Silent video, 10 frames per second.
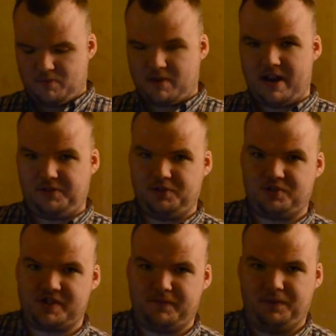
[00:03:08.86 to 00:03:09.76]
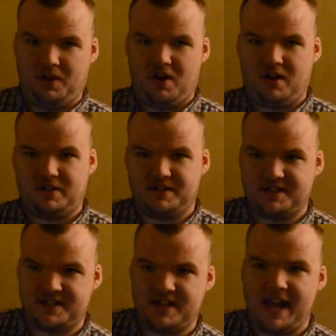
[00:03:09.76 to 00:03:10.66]
But I'll do some
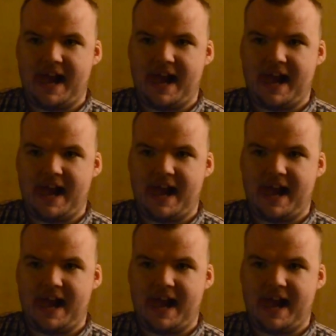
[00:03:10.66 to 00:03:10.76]
vlogs.